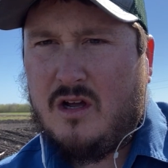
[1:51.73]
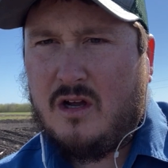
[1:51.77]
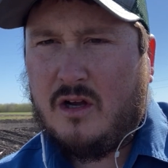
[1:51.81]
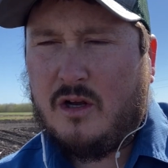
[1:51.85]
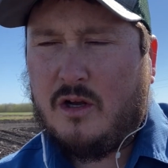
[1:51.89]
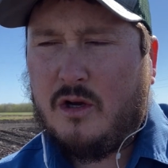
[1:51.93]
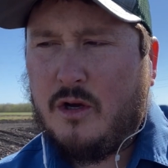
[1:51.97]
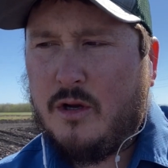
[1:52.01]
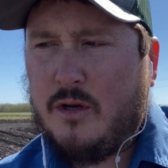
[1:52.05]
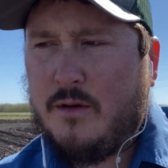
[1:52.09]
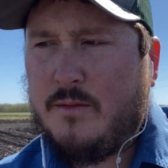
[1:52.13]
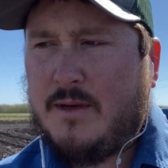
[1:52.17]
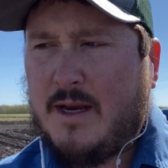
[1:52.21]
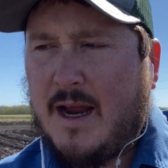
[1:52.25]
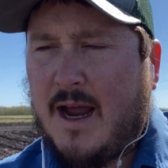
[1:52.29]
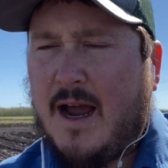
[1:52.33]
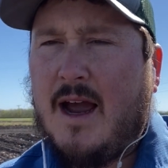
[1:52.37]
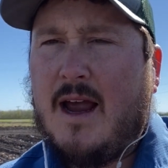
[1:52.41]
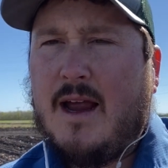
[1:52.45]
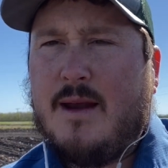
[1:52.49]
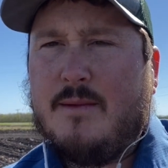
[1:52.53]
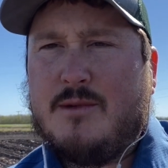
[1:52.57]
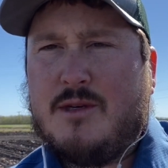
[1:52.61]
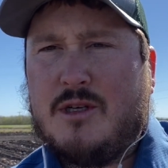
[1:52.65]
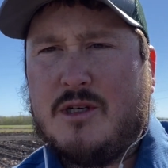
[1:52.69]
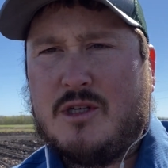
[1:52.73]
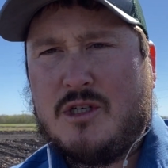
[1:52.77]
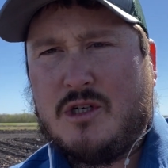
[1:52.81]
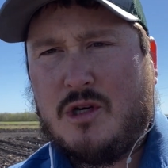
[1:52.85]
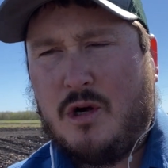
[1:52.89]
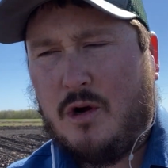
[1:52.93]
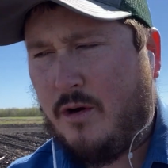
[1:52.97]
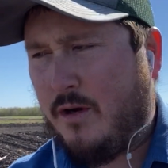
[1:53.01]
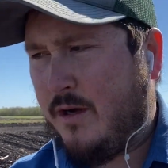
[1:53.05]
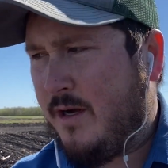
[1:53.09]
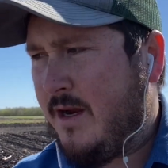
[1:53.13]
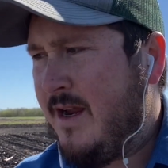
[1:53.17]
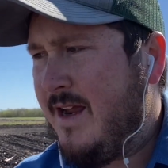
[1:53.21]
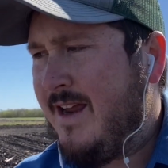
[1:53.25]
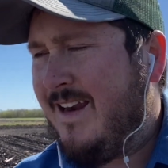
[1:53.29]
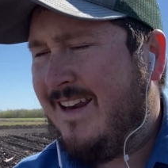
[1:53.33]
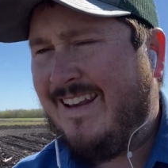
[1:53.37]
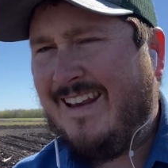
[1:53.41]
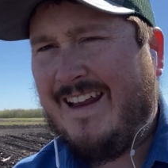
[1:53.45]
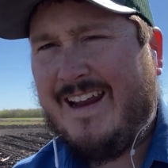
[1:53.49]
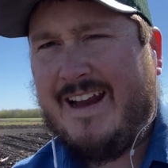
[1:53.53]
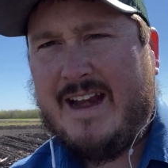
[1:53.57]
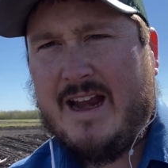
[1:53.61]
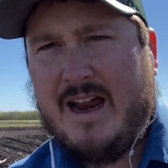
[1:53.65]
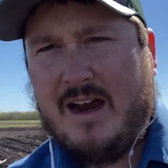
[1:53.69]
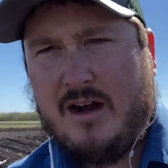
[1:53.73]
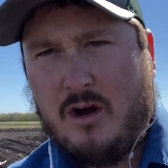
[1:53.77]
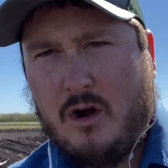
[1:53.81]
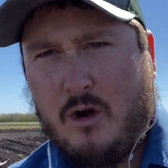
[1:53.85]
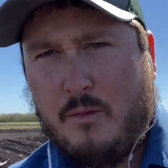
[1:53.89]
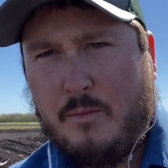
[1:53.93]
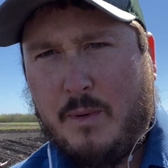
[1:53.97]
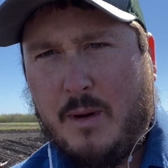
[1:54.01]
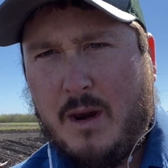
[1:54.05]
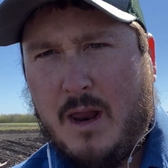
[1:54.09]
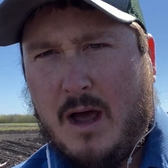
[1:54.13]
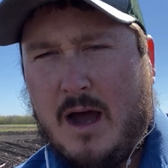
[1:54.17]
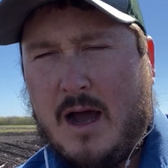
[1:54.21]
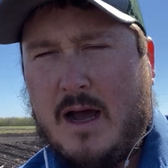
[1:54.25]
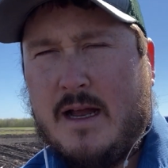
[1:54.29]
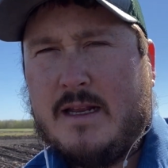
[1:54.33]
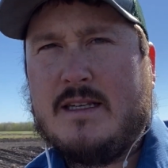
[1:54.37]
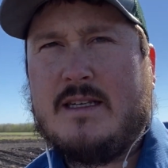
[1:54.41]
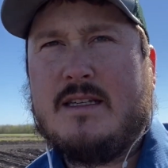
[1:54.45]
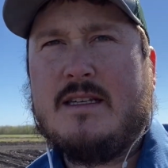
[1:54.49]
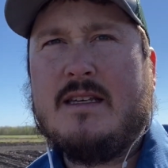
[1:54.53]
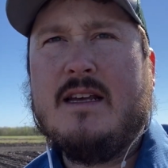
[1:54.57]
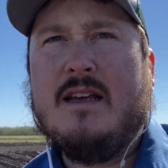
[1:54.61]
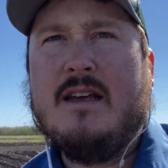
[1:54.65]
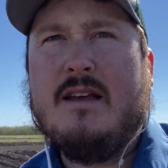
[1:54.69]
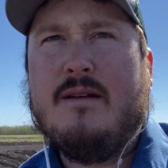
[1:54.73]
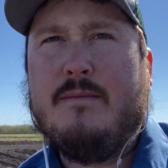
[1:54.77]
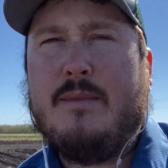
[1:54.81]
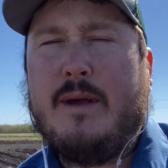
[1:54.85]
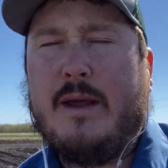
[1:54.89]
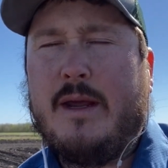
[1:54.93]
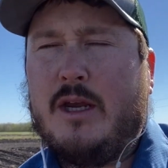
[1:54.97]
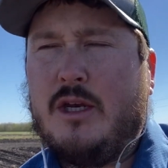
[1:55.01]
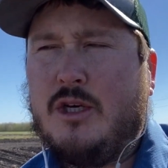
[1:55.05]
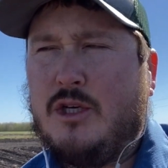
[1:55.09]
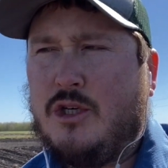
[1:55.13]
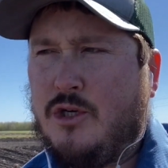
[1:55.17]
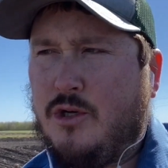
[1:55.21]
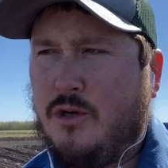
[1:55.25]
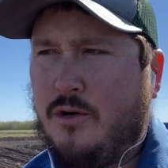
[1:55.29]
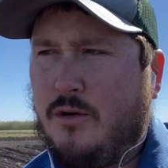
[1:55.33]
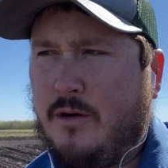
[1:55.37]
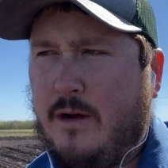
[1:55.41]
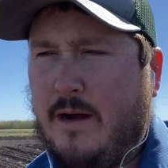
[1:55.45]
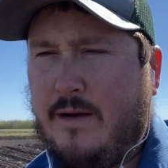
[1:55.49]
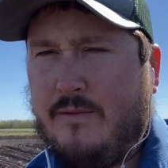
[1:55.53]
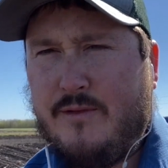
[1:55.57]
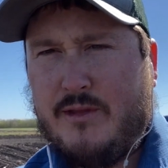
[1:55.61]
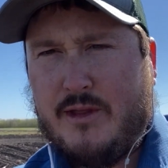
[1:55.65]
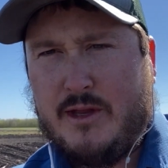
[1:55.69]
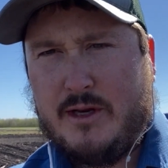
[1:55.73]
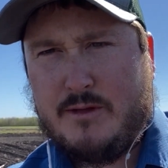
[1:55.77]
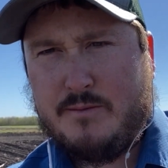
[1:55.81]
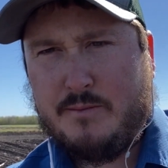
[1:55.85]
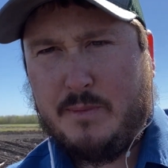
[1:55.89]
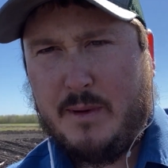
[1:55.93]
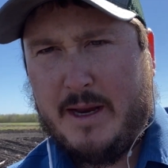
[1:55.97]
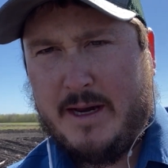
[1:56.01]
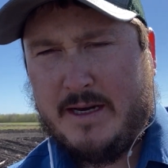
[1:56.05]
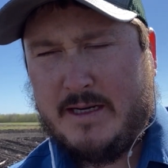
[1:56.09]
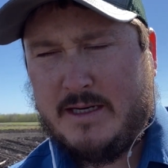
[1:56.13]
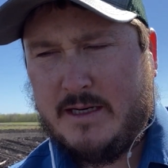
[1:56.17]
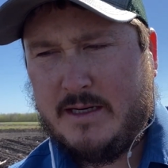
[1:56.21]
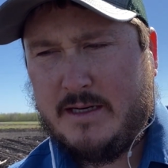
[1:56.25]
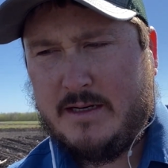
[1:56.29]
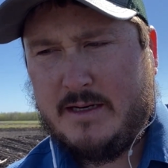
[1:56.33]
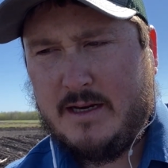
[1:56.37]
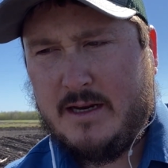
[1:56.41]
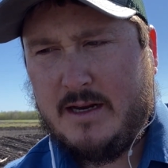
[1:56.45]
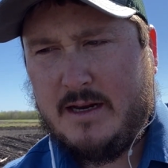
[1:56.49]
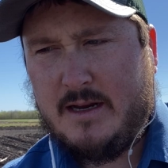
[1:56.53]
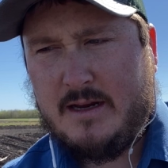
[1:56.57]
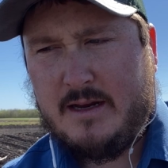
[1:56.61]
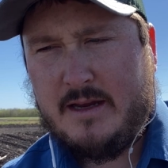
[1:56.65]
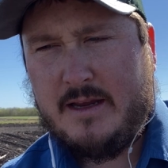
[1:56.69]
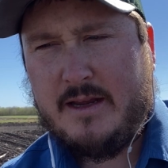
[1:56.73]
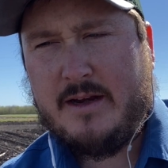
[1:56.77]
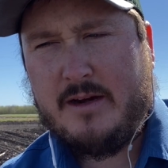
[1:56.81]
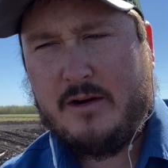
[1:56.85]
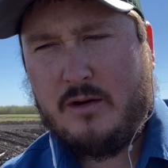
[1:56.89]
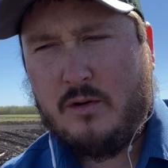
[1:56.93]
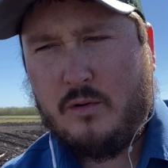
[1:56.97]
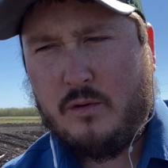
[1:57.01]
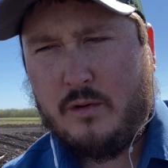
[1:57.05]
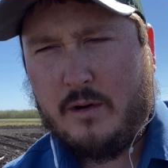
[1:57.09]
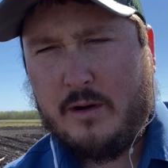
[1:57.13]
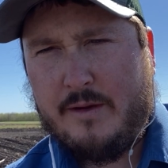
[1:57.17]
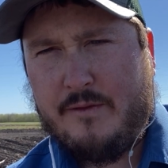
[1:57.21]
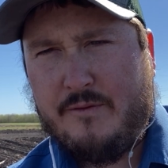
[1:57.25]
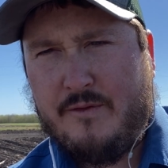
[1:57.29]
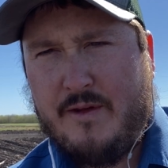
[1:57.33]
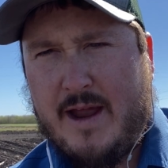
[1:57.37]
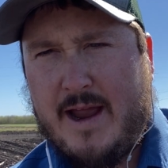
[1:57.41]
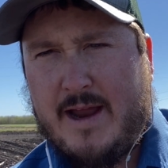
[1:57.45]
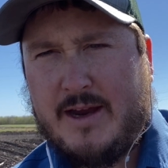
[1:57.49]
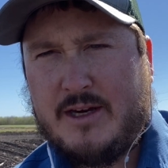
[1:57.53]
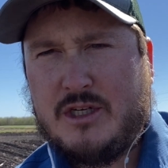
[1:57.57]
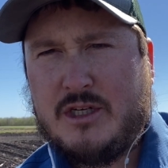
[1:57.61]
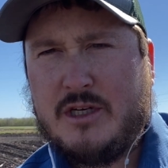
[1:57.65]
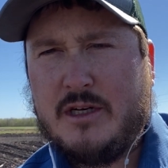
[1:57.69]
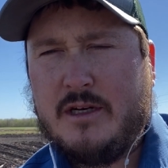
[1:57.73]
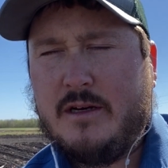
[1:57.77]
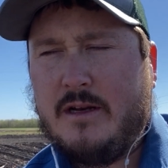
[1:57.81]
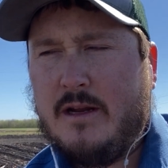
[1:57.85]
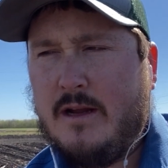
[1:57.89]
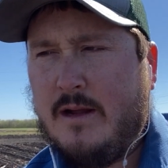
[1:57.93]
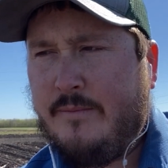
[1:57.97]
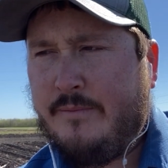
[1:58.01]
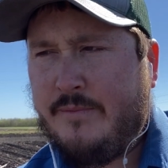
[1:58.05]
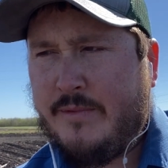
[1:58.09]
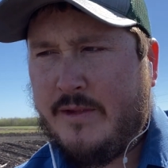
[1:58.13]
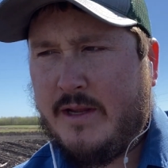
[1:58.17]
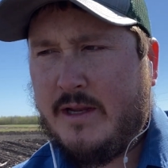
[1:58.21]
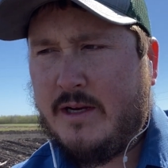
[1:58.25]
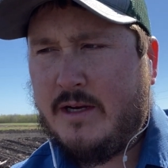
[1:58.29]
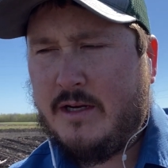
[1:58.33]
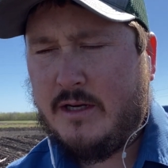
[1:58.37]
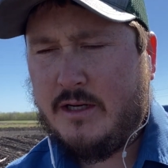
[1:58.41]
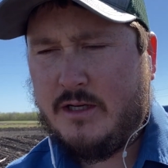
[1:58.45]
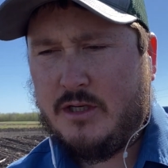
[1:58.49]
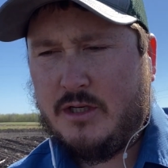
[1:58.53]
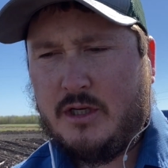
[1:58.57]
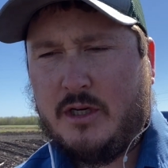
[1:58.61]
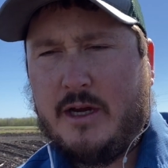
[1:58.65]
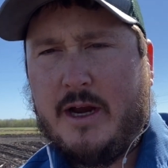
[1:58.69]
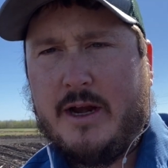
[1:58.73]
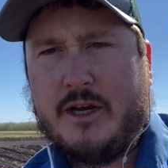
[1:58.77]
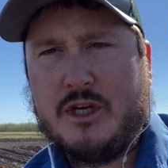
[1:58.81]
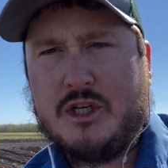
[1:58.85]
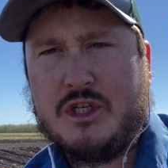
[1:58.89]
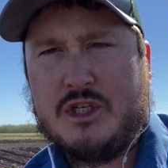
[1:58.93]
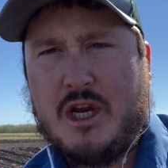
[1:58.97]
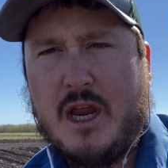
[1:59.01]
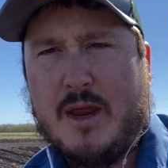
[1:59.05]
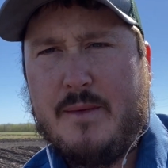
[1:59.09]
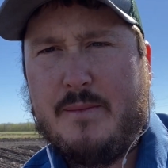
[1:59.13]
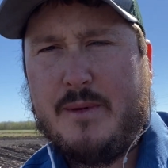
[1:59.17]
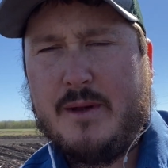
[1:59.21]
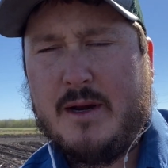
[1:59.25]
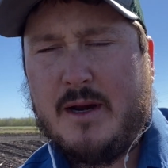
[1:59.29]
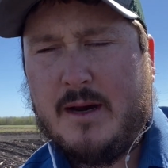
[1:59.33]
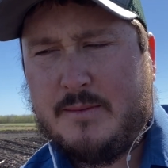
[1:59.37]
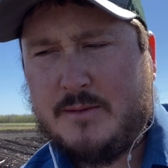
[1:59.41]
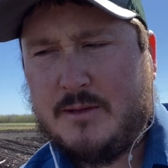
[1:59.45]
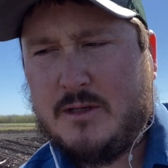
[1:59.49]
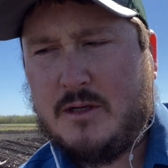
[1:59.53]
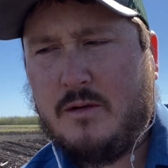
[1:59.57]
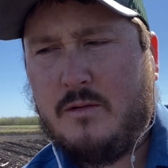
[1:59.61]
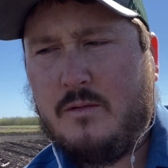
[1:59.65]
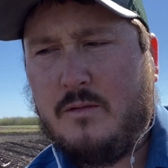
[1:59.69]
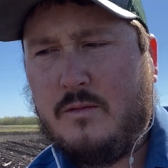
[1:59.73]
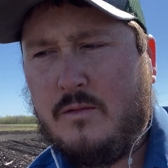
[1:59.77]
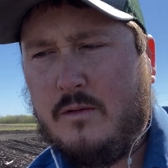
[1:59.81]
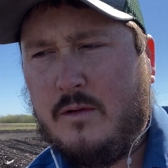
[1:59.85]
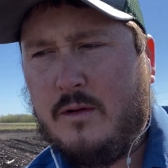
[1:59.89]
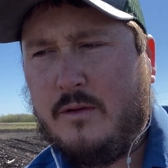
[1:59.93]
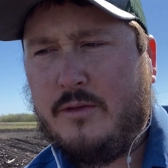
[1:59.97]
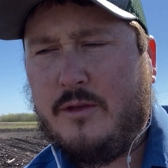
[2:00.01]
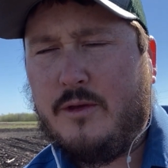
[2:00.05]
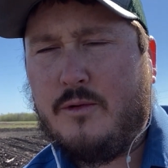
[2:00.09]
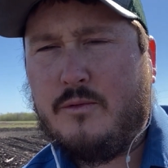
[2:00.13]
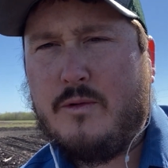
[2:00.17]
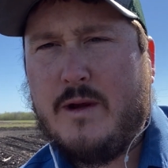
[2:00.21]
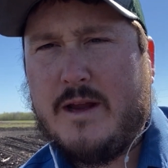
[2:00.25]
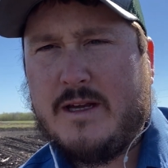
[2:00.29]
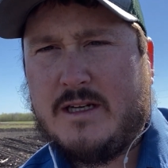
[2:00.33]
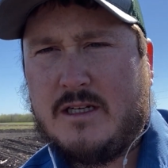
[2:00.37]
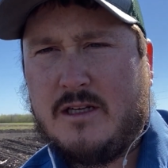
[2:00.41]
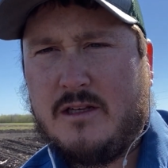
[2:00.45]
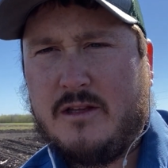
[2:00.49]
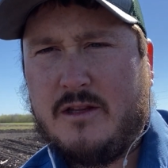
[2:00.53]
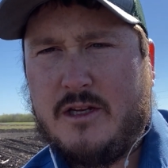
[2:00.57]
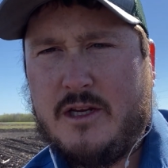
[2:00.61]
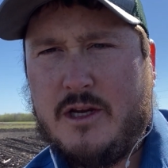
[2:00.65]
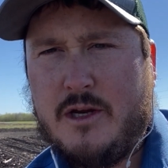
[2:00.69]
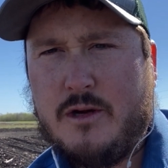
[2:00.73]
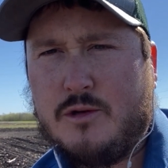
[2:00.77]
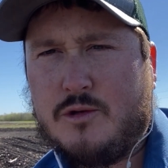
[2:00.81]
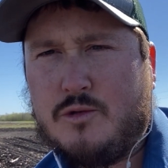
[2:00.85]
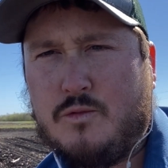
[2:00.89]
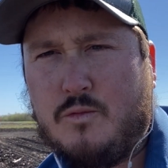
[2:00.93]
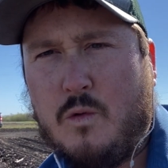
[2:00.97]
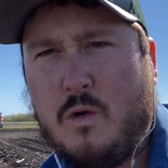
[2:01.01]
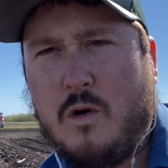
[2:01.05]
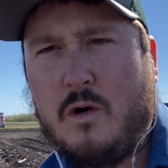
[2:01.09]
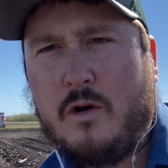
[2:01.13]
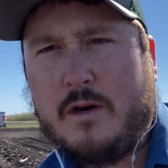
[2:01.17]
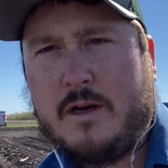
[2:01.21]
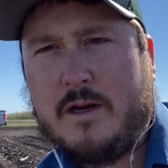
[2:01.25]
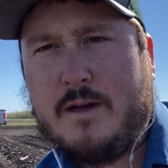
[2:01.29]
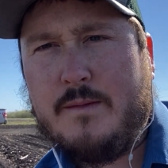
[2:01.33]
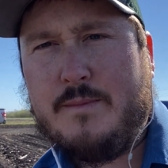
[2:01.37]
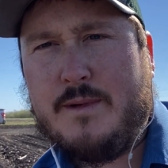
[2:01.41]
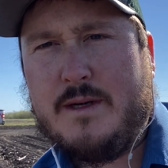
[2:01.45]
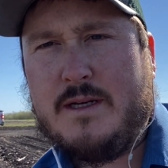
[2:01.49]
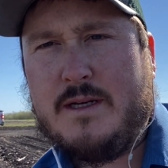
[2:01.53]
good time to start laying out our plots, making sure everything's planted in an orderly fashion, and then kind of shape it up so the rest of the year's work can be